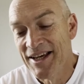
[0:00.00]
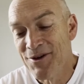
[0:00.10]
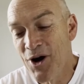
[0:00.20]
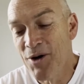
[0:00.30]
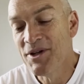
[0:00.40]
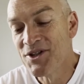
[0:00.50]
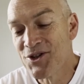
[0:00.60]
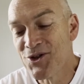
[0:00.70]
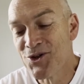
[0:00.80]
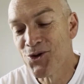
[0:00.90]

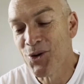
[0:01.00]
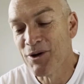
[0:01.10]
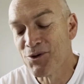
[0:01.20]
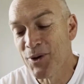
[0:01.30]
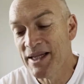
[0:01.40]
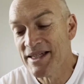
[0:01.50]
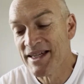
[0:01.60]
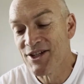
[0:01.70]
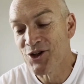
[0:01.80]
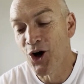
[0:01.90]
Romans 12:20
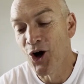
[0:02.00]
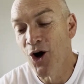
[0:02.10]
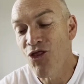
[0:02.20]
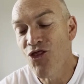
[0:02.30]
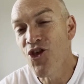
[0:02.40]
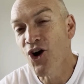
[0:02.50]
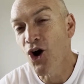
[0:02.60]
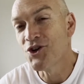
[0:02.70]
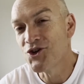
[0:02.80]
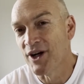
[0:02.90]
says, "On the
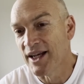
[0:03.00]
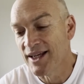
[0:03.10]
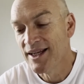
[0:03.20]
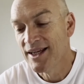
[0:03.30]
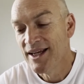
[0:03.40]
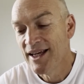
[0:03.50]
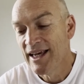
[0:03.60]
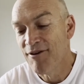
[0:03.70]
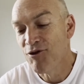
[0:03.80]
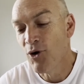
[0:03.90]
contrary,
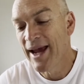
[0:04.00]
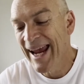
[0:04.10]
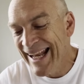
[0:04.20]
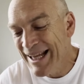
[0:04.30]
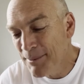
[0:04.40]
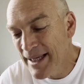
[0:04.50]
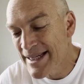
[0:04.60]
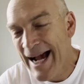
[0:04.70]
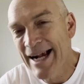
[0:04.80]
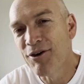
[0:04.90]
if your enemy is
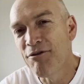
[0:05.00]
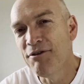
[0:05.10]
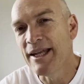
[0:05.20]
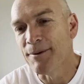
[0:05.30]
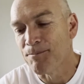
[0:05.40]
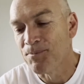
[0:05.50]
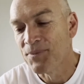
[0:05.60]
hungry, feed him.